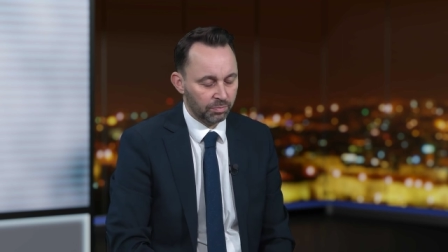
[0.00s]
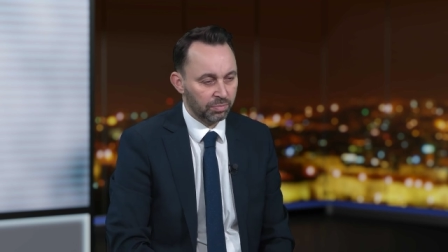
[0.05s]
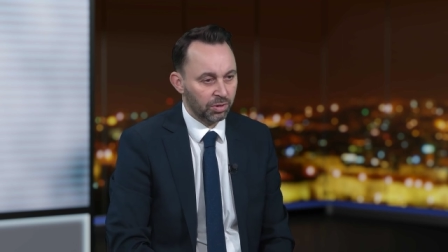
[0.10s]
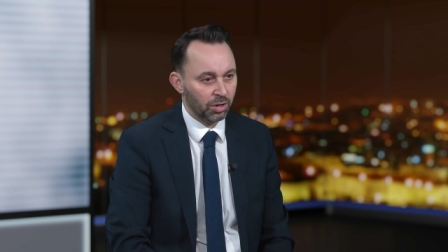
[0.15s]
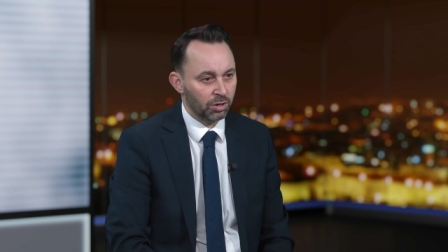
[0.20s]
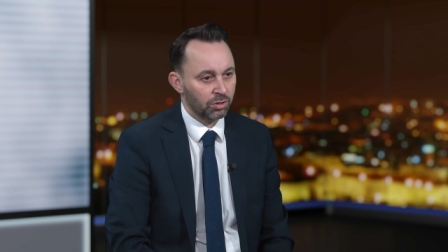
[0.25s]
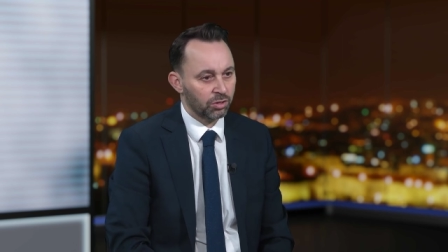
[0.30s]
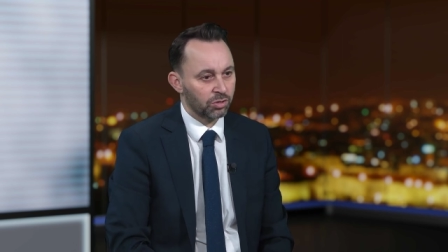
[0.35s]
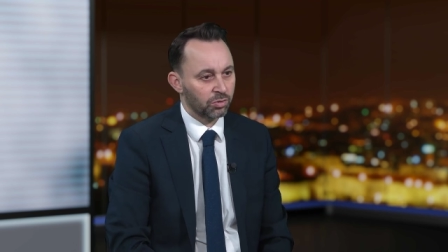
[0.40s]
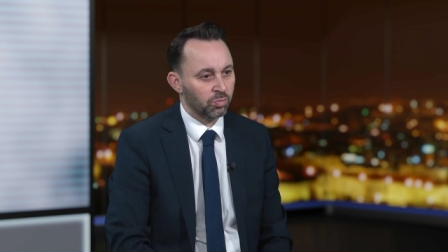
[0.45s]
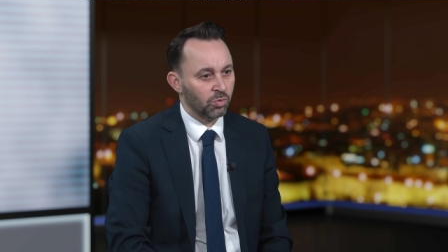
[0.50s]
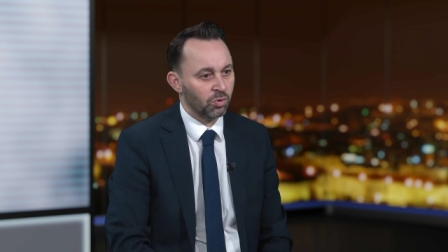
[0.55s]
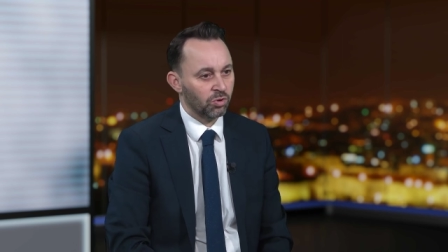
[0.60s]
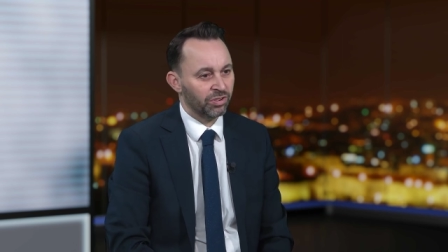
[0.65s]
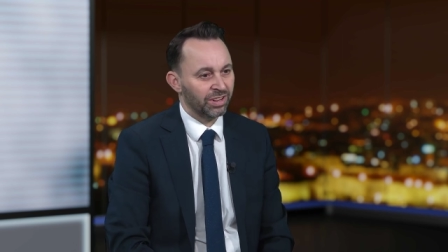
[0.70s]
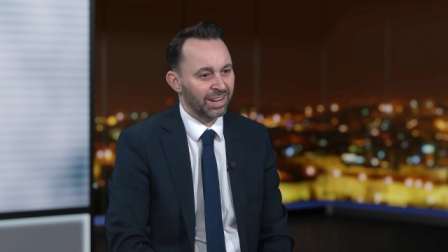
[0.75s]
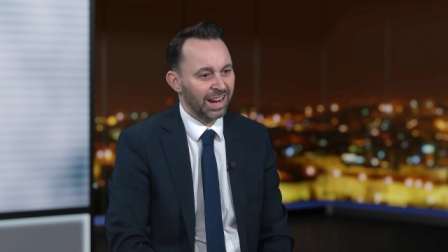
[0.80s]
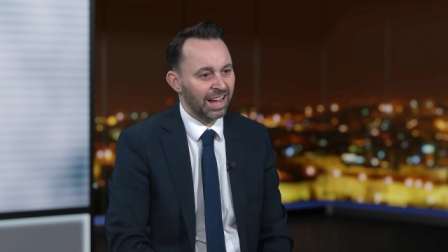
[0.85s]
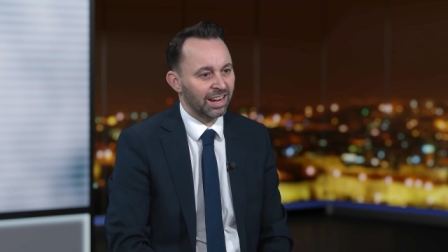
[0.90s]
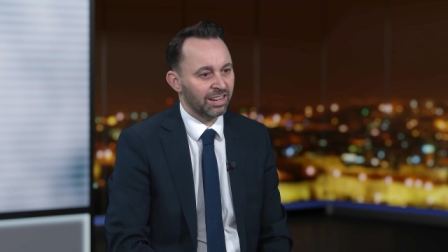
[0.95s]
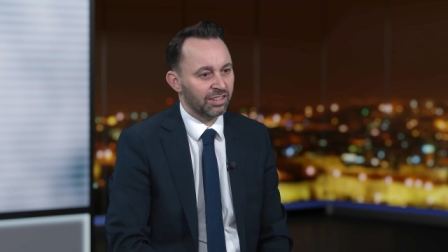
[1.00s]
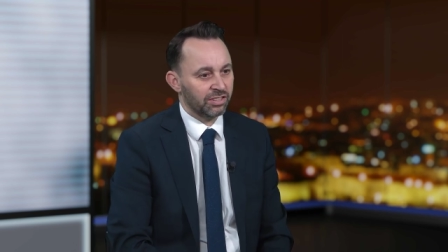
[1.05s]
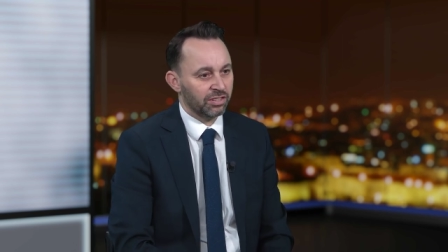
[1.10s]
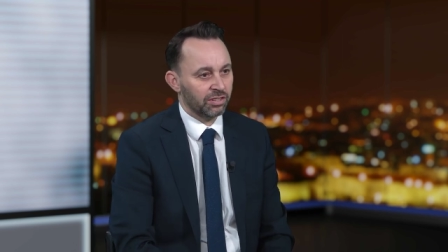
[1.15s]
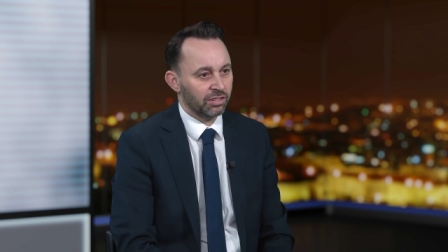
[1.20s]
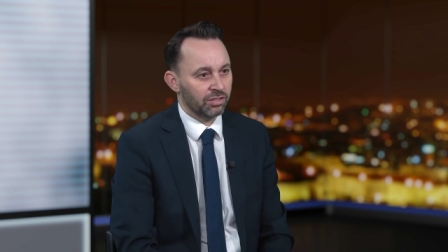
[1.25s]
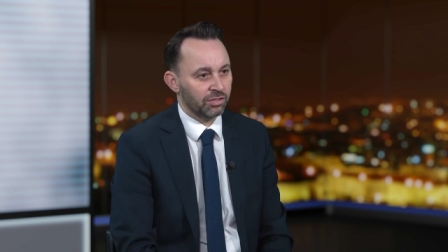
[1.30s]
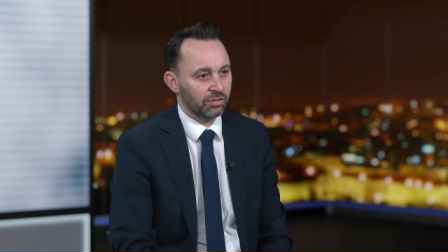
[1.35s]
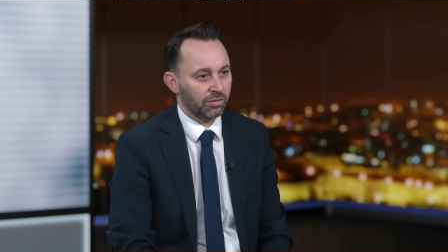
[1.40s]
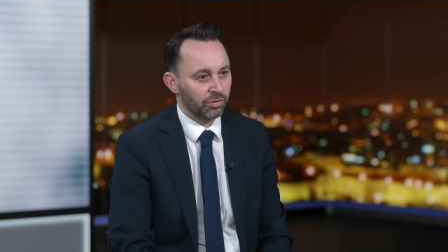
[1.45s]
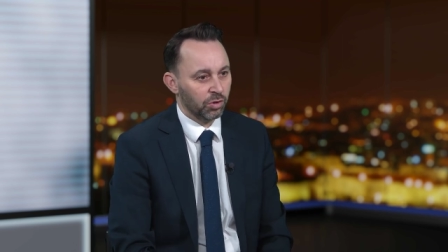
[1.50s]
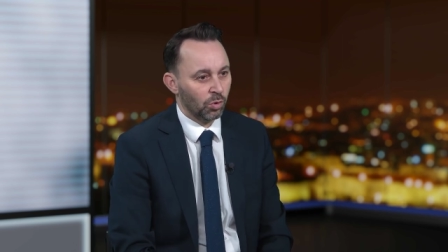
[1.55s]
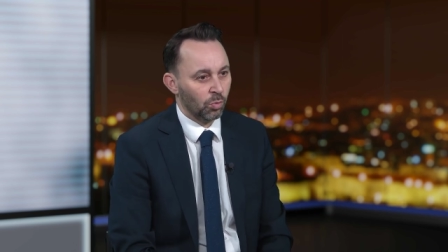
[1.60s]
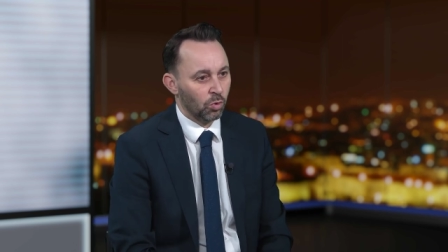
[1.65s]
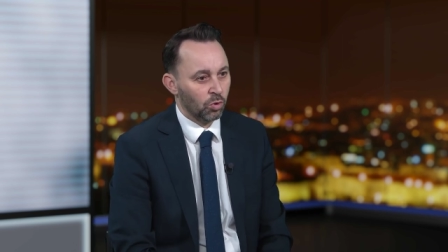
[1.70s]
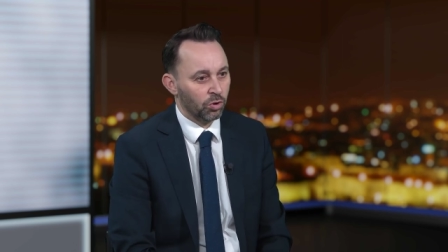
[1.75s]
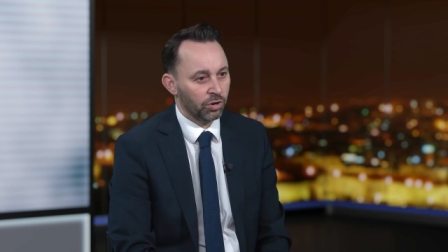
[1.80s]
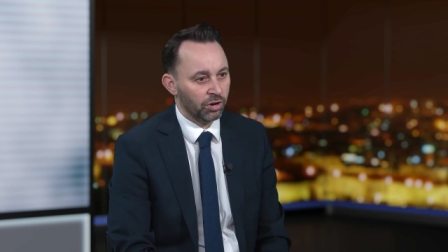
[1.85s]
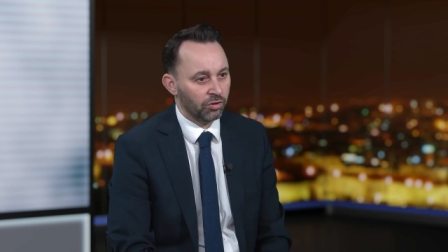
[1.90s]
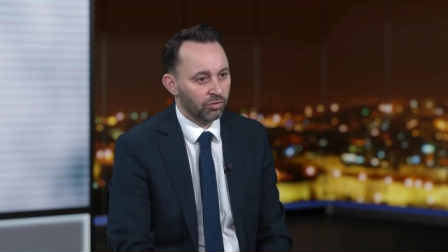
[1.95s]
post war analysis of the
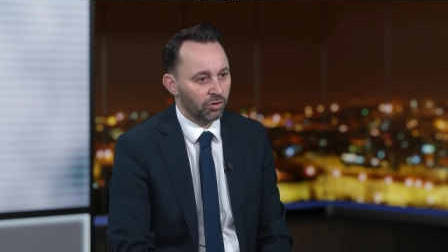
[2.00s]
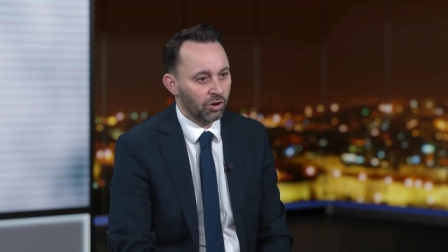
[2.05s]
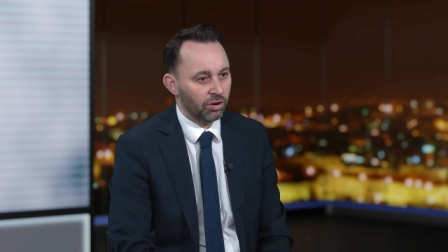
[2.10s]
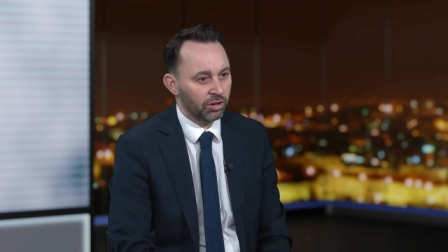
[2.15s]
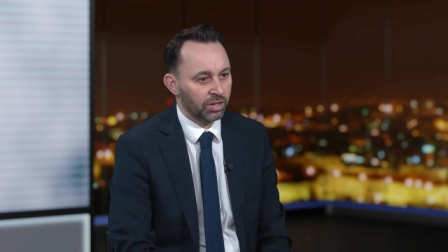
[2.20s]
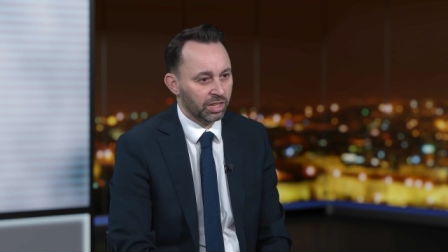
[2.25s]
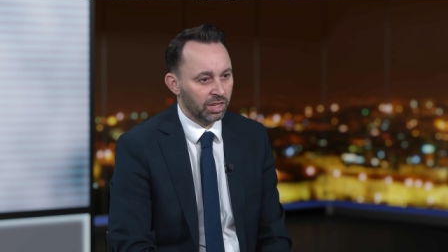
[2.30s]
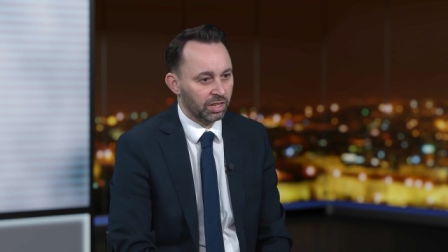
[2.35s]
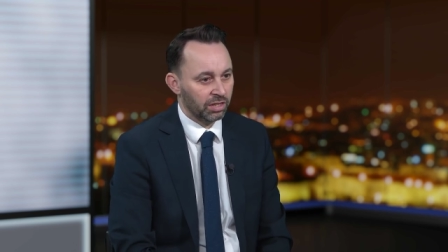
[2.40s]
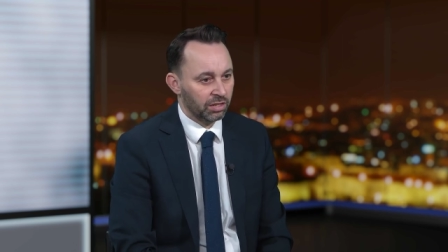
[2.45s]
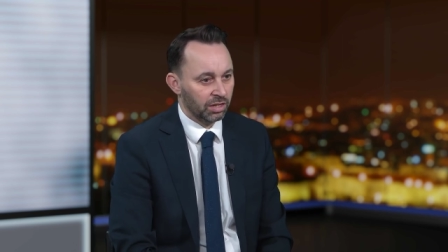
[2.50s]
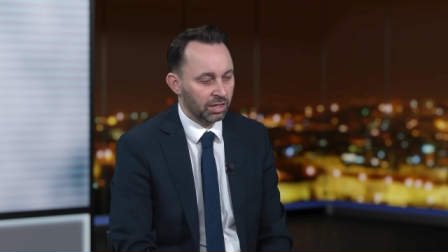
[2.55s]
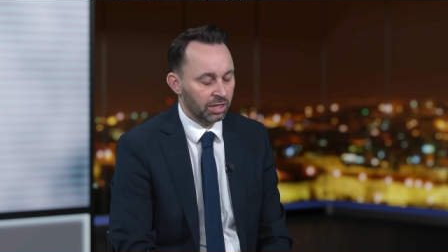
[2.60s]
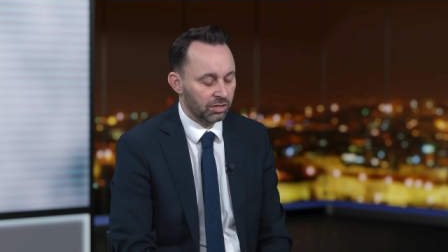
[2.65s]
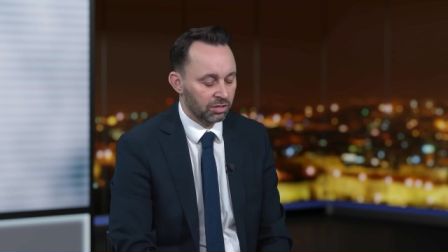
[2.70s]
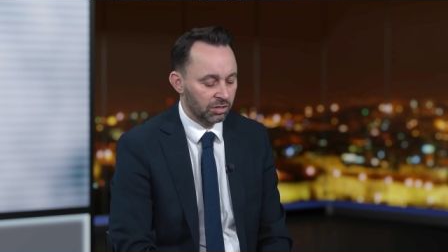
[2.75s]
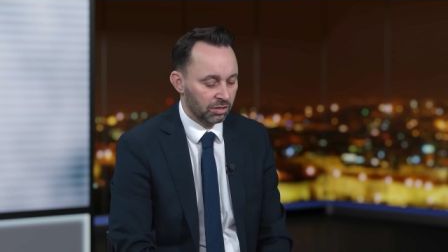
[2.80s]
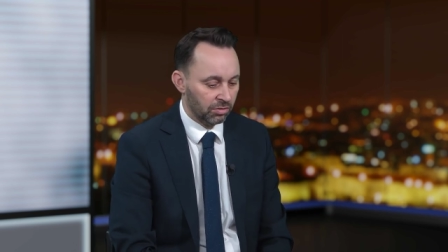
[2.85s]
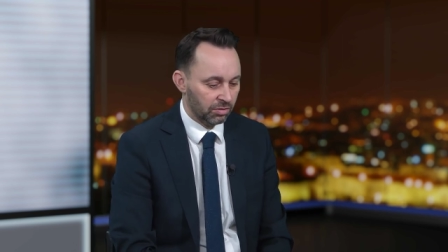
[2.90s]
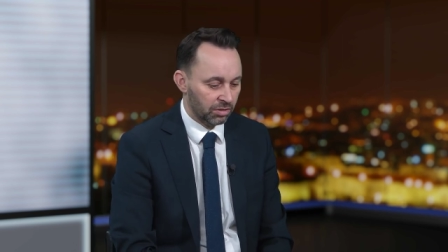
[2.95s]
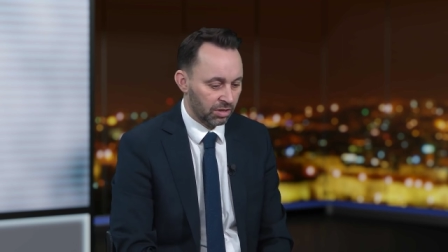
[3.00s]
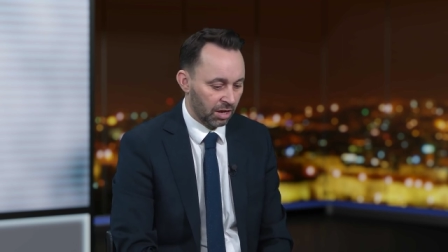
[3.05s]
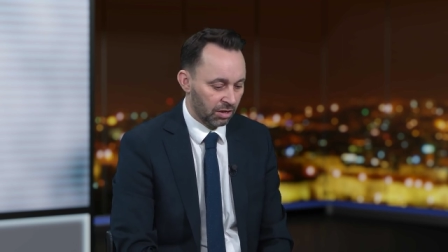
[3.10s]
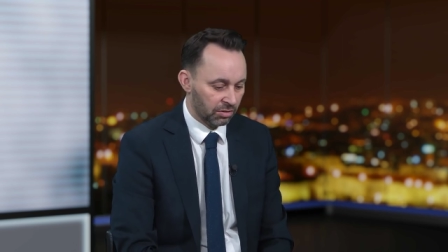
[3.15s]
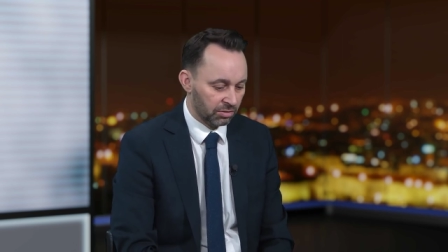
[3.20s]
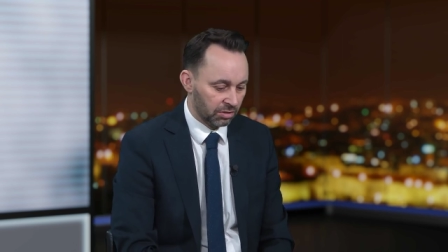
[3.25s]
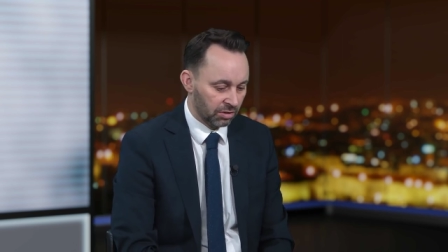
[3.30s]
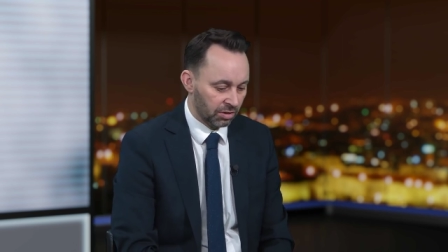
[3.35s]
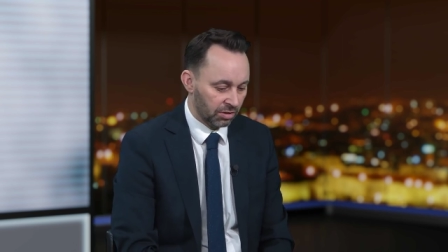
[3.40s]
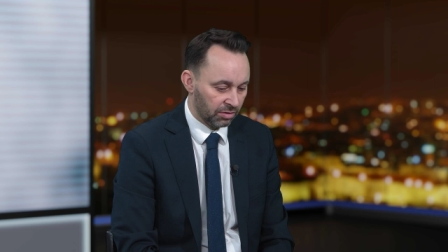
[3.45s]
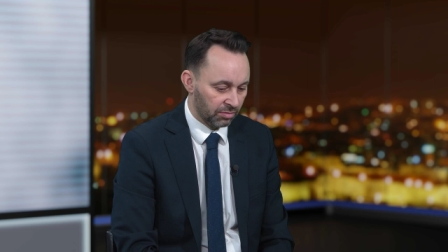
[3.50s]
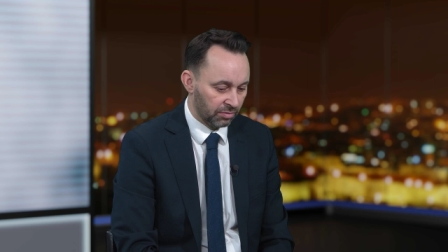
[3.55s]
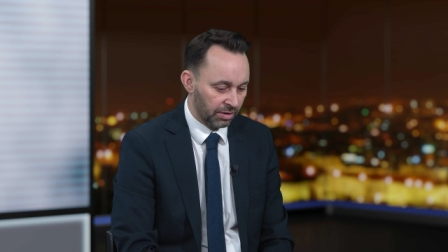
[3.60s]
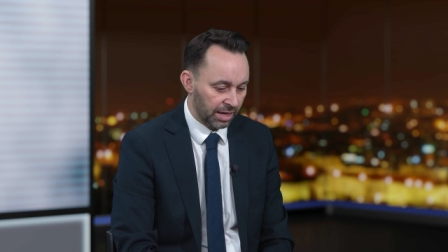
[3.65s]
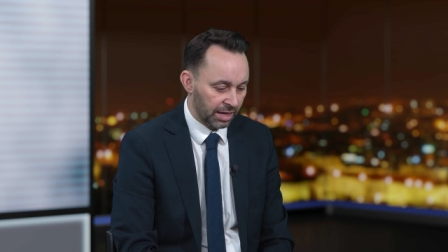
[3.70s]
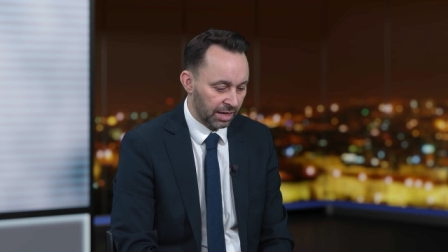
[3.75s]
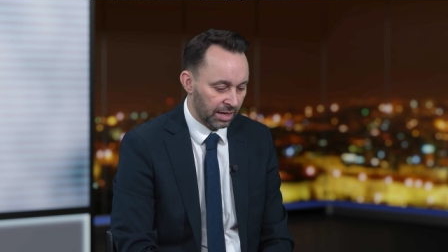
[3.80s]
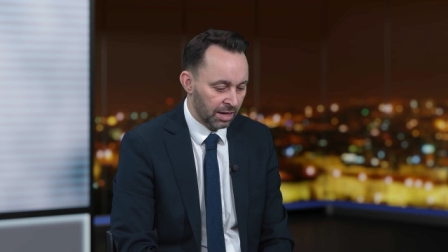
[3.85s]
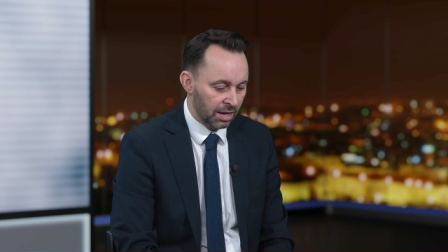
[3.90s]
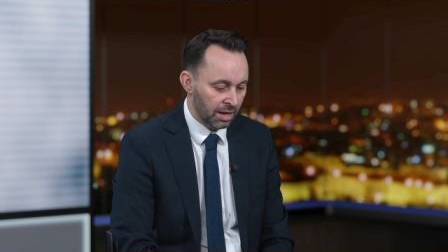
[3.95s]
war in Iraq in, in
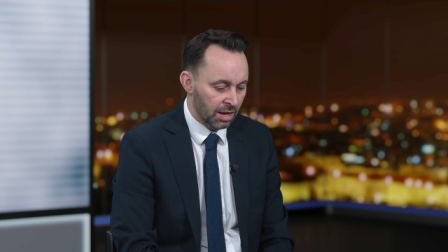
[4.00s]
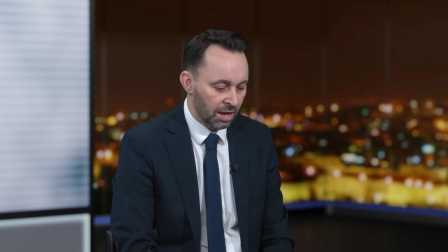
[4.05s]
2003.